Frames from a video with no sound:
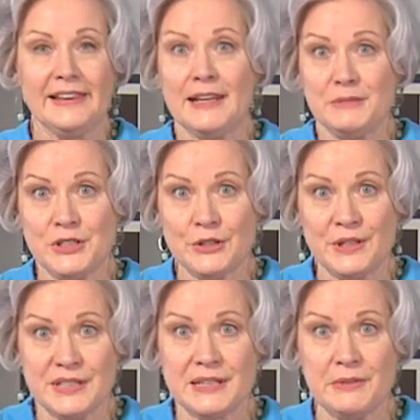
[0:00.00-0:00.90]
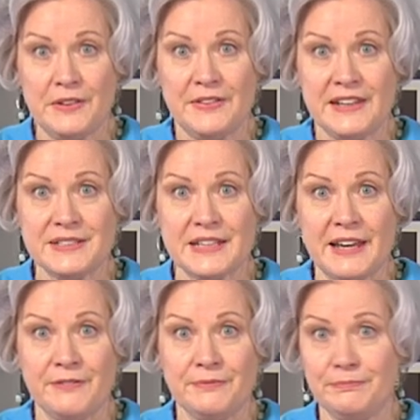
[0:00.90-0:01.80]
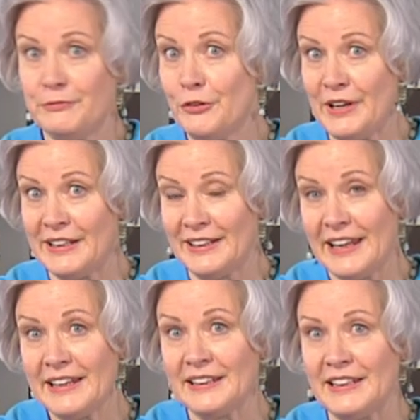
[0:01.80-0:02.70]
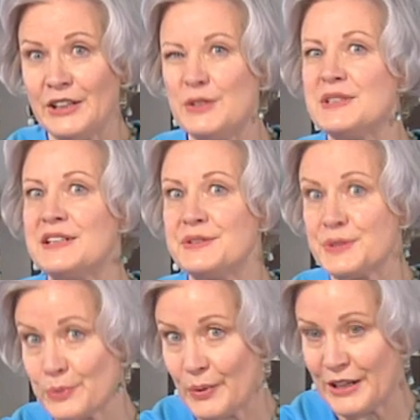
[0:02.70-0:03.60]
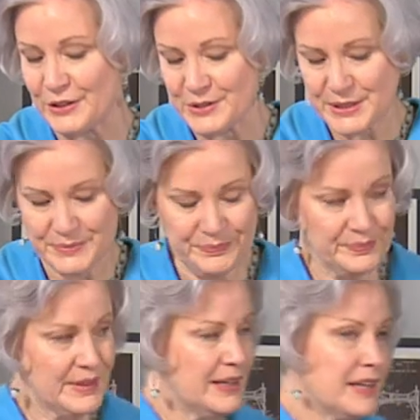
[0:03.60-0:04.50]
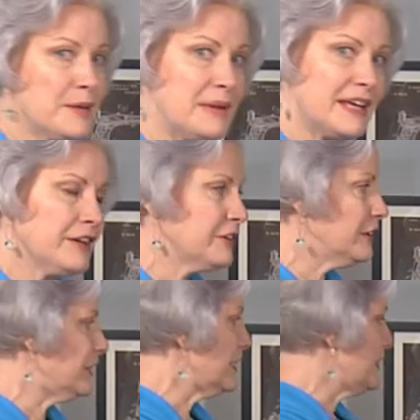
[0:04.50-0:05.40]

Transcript: Let me show you some of the things I've created lately using sweaters. Come back here and look